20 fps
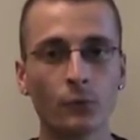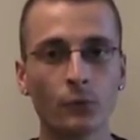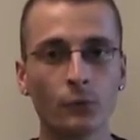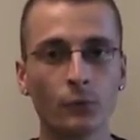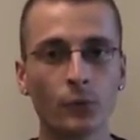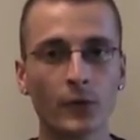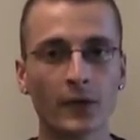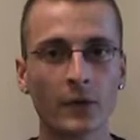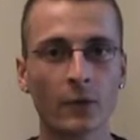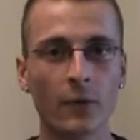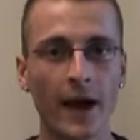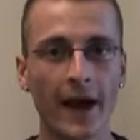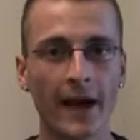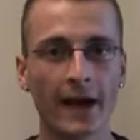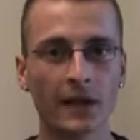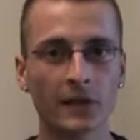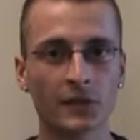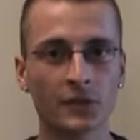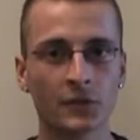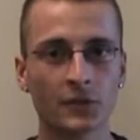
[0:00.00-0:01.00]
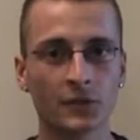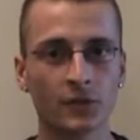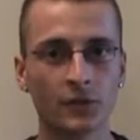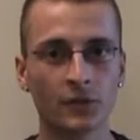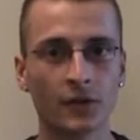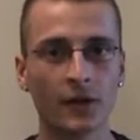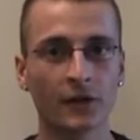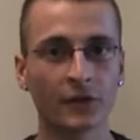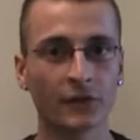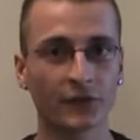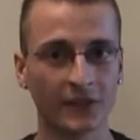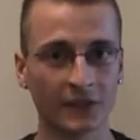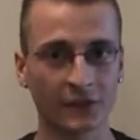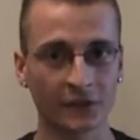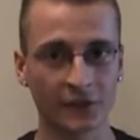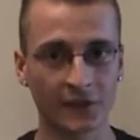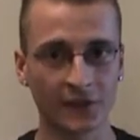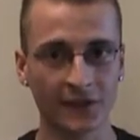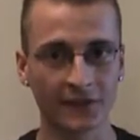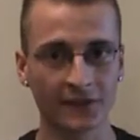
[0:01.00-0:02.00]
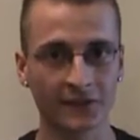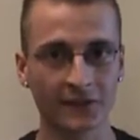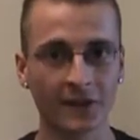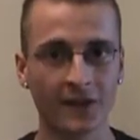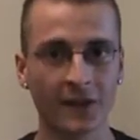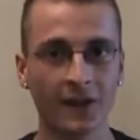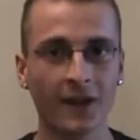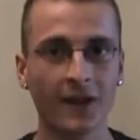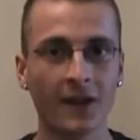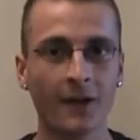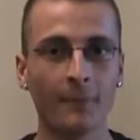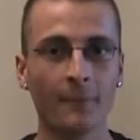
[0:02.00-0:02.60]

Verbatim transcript: required to succeed.